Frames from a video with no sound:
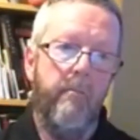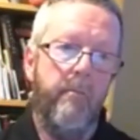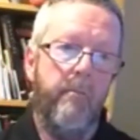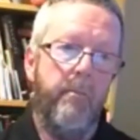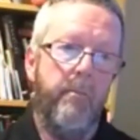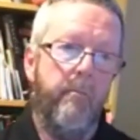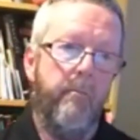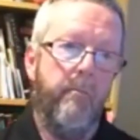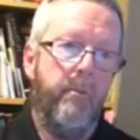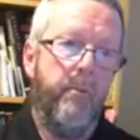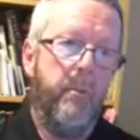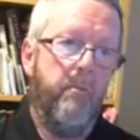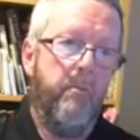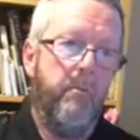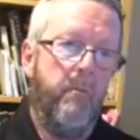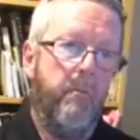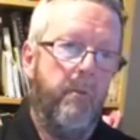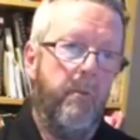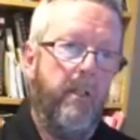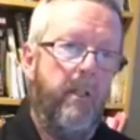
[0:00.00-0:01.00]

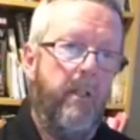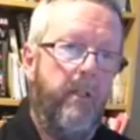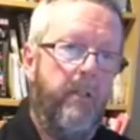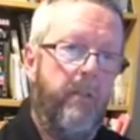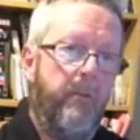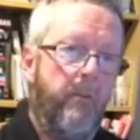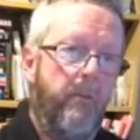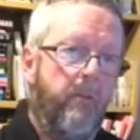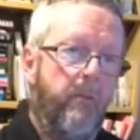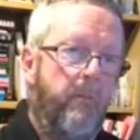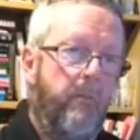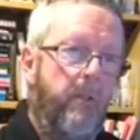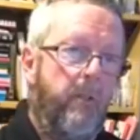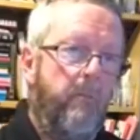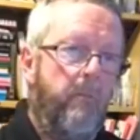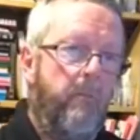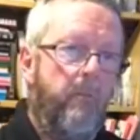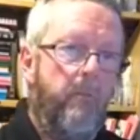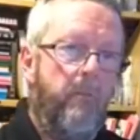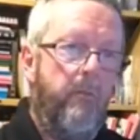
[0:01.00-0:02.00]
probably a sort of
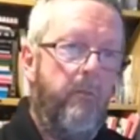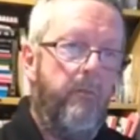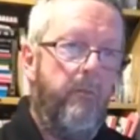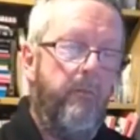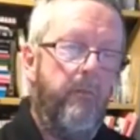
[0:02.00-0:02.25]
minimum of